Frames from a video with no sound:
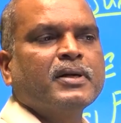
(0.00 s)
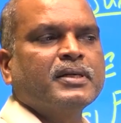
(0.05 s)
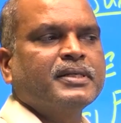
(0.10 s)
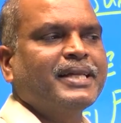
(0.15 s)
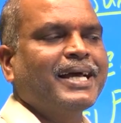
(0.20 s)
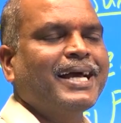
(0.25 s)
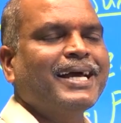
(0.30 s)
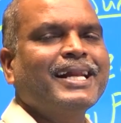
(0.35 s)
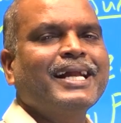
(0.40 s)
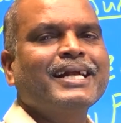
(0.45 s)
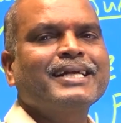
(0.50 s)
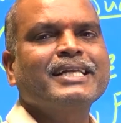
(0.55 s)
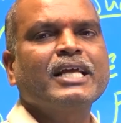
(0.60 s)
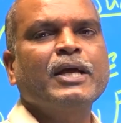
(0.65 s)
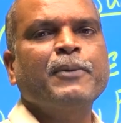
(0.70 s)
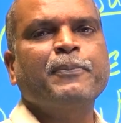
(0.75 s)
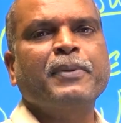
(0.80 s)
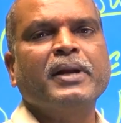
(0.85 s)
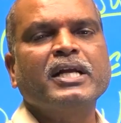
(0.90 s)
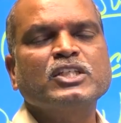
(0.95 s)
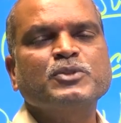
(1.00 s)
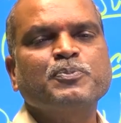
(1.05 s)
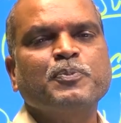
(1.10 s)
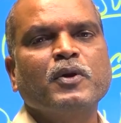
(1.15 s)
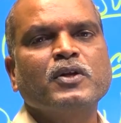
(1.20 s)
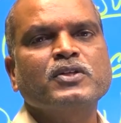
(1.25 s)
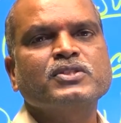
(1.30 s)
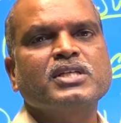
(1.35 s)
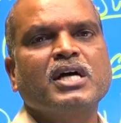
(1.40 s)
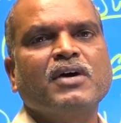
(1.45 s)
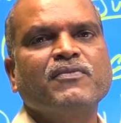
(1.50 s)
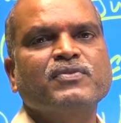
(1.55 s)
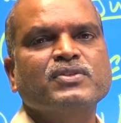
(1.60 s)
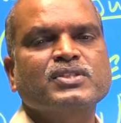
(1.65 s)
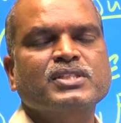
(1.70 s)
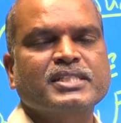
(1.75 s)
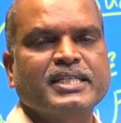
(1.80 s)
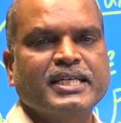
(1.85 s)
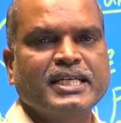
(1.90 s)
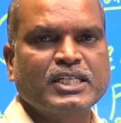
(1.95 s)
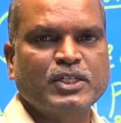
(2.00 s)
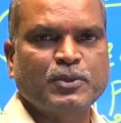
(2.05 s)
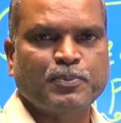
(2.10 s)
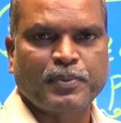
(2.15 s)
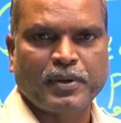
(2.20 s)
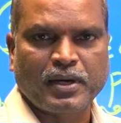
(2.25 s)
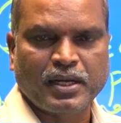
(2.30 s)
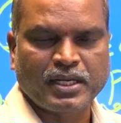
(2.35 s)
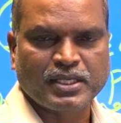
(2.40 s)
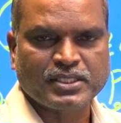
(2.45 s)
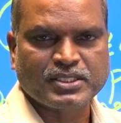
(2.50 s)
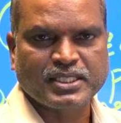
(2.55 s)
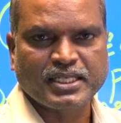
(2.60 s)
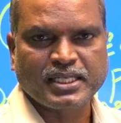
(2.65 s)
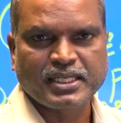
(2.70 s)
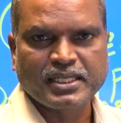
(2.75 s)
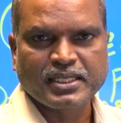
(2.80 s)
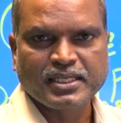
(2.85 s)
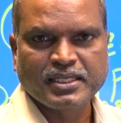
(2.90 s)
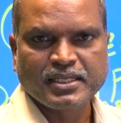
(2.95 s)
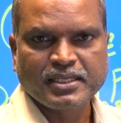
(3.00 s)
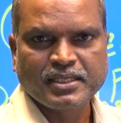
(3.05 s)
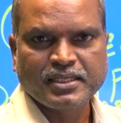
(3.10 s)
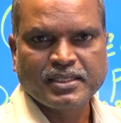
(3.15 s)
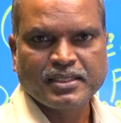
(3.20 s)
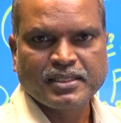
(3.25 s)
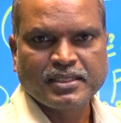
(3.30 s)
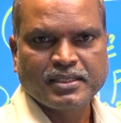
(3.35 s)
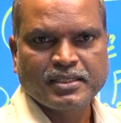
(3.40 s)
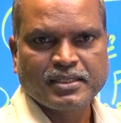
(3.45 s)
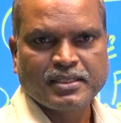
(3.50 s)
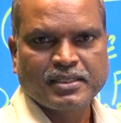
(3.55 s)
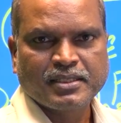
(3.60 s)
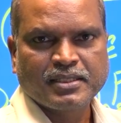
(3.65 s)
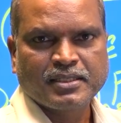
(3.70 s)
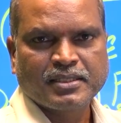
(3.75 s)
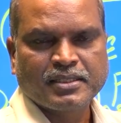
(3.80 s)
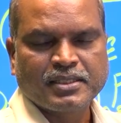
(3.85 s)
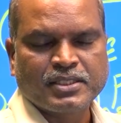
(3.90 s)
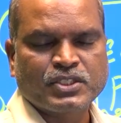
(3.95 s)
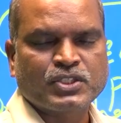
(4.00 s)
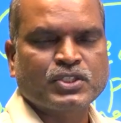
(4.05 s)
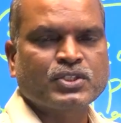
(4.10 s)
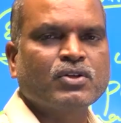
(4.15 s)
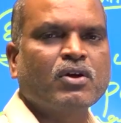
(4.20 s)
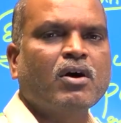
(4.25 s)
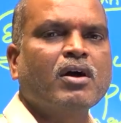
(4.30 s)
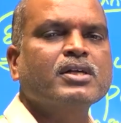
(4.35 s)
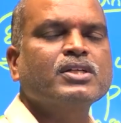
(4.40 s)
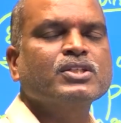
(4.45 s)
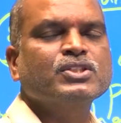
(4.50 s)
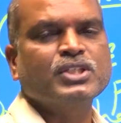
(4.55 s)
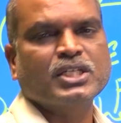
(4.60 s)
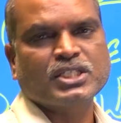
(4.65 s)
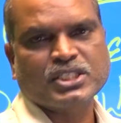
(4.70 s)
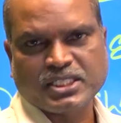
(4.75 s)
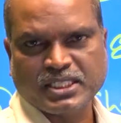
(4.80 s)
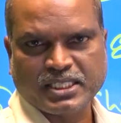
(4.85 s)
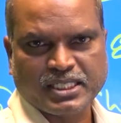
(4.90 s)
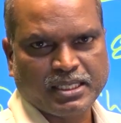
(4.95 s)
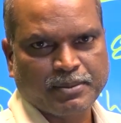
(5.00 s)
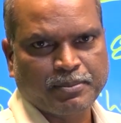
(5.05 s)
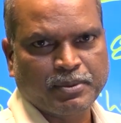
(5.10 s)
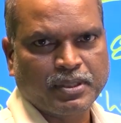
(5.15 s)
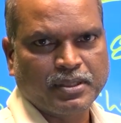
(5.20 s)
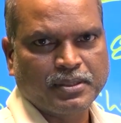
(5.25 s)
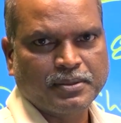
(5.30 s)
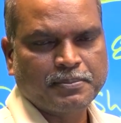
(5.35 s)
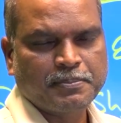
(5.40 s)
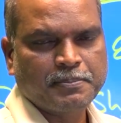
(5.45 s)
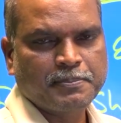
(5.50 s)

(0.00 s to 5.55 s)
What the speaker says: directive principles of state policy is not justicable.